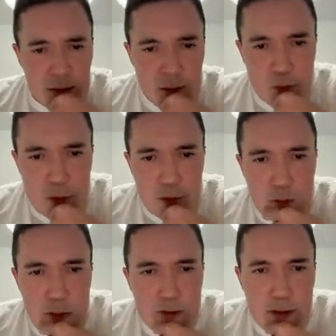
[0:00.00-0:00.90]
But
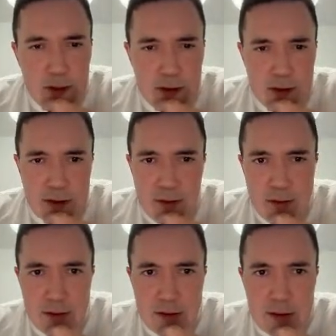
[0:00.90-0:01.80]
what are the
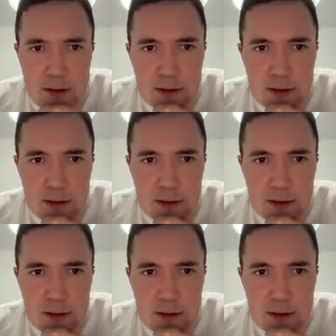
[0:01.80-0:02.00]
others?